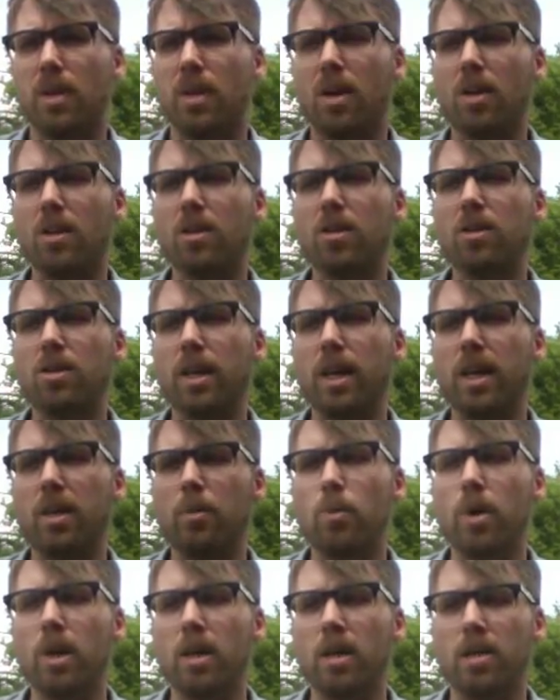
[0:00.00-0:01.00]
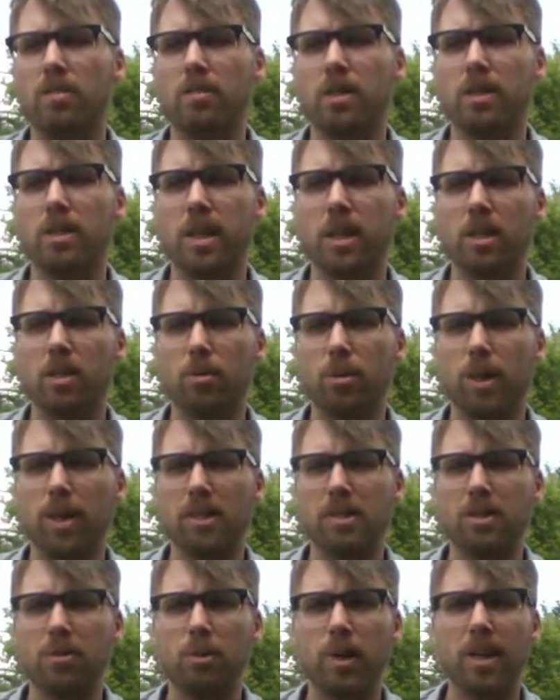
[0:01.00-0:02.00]
Article 8.1 of the
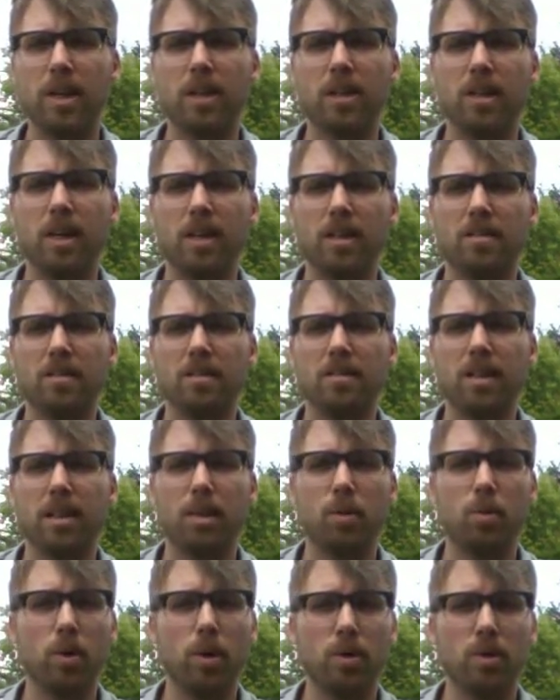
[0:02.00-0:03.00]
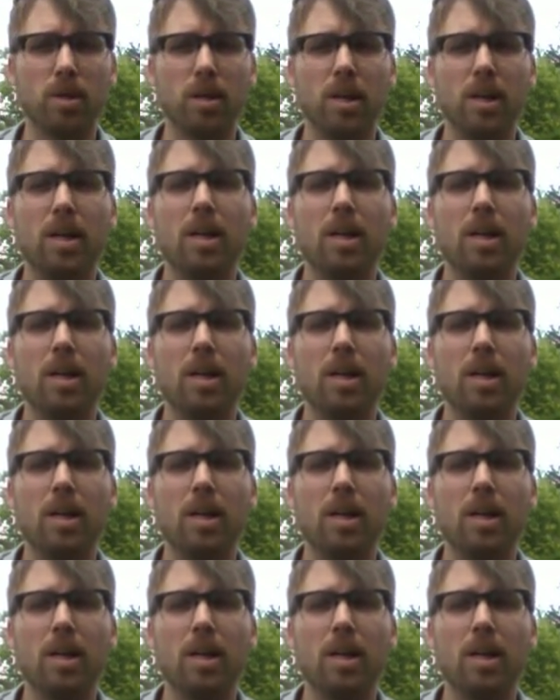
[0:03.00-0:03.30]
Declaration recognizes that, quote,